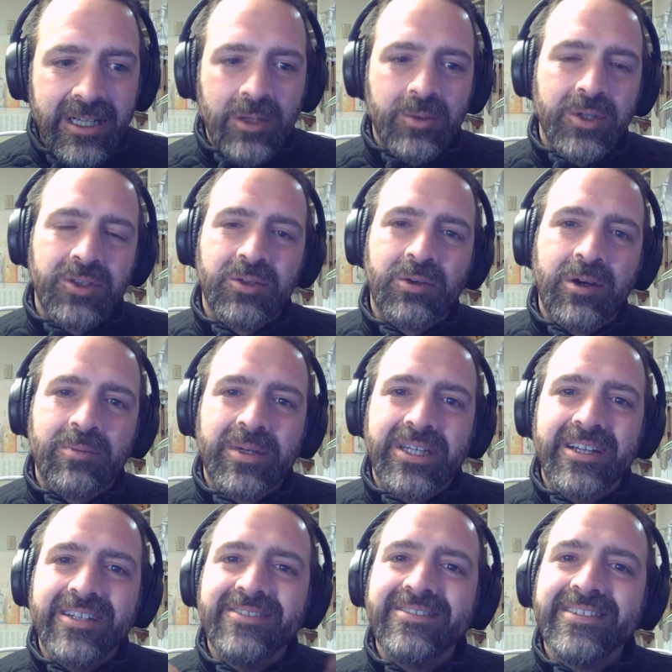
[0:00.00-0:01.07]
will throw up a
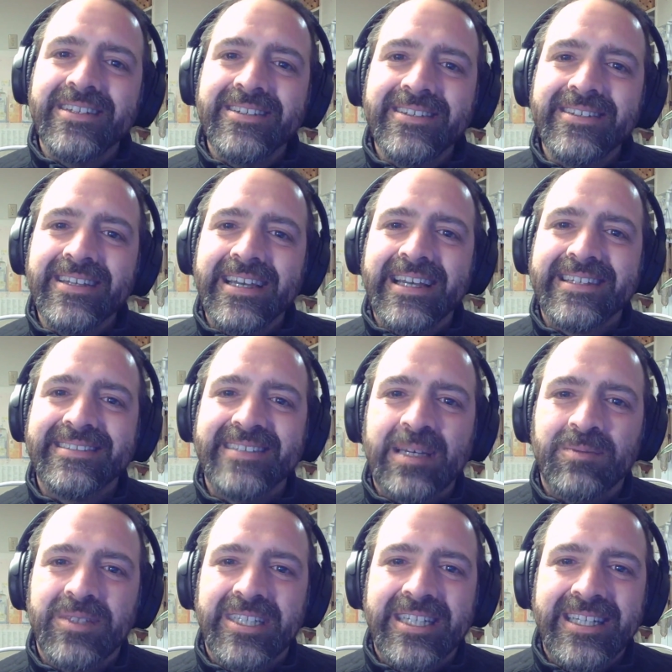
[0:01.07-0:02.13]
nice little
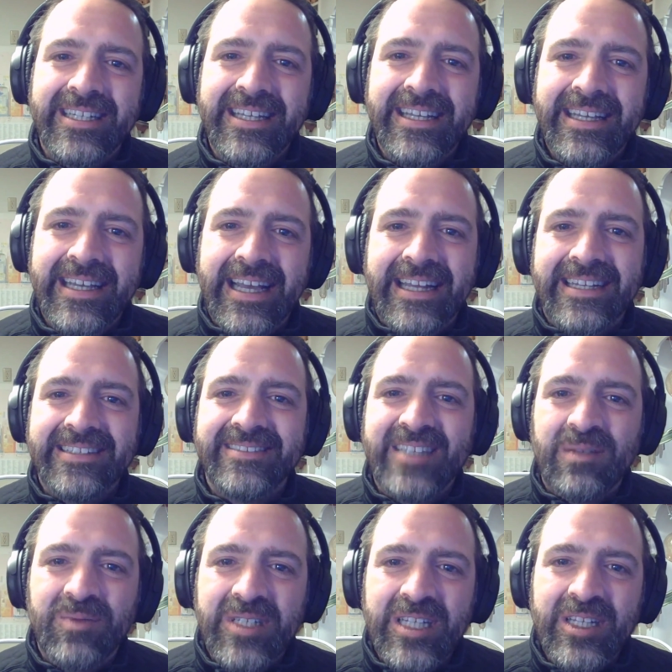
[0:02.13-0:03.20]
exception, an
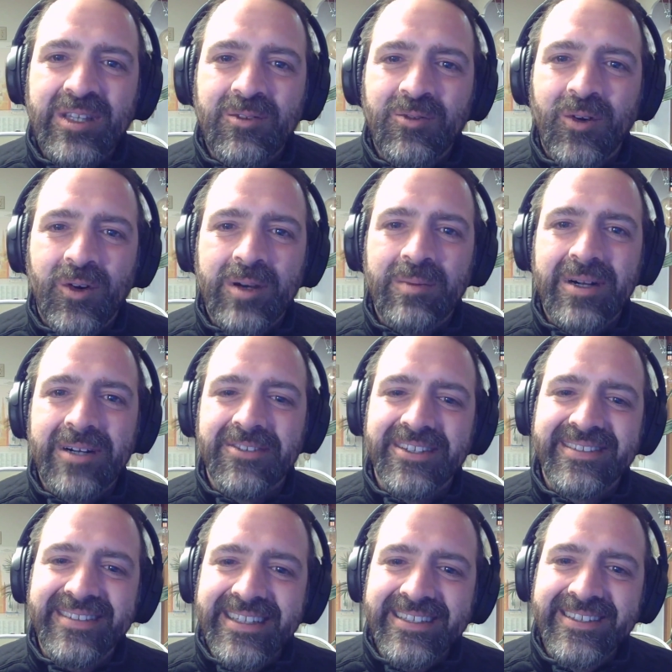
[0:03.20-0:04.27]
exception in the form of a
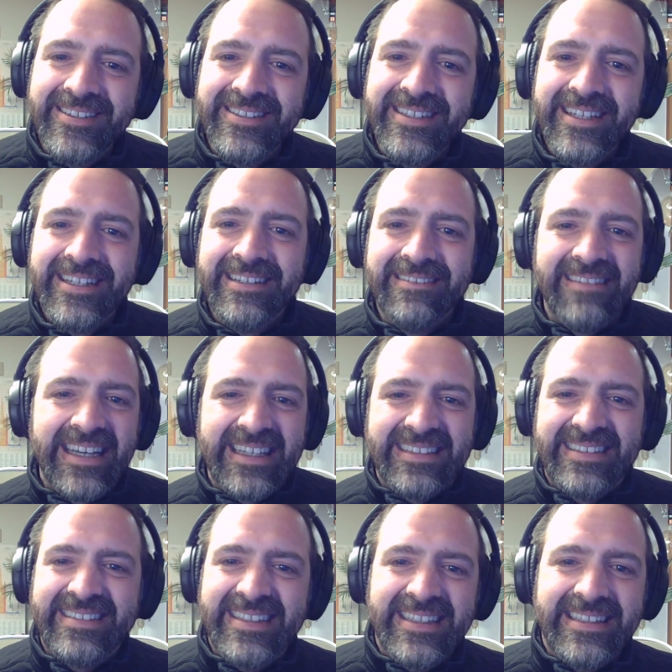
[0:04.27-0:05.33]
signal, like a
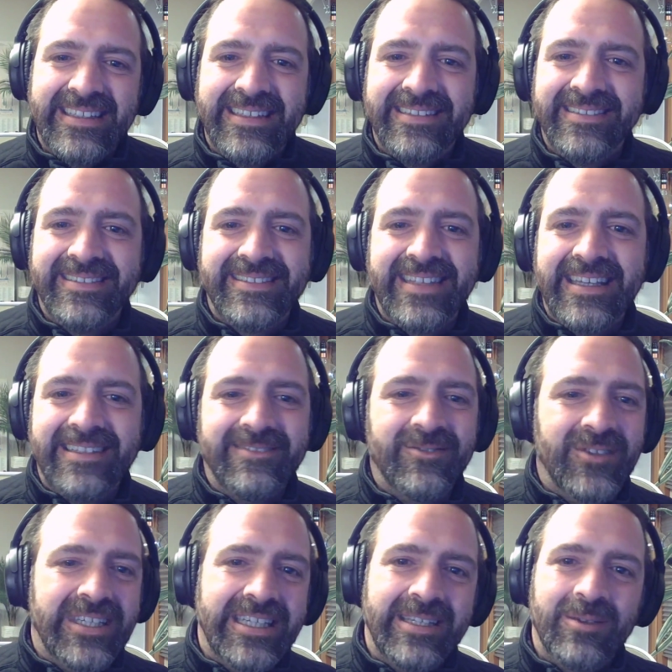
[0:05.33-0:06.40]

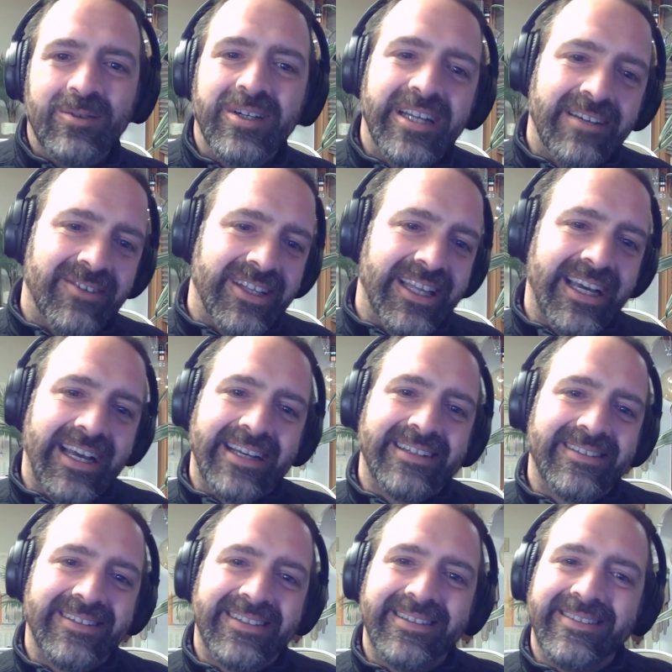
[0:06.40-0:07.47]
SIG-V, whatever the heck,
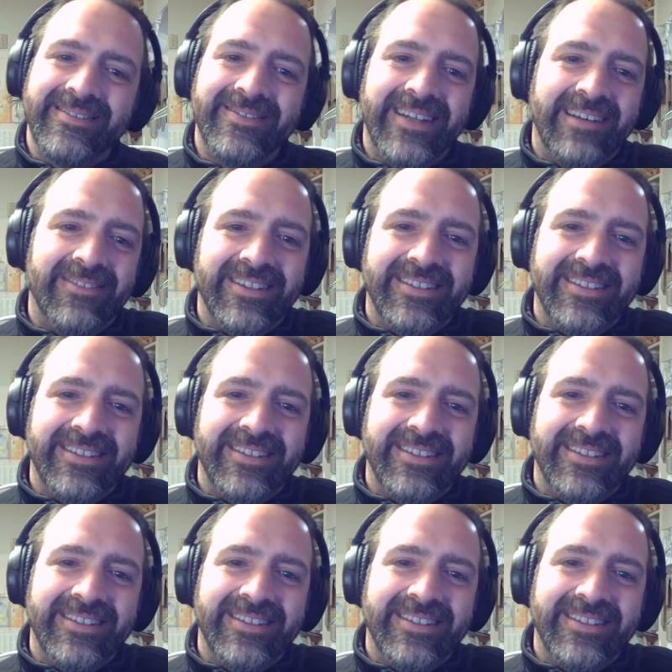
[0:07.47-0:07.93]
whatever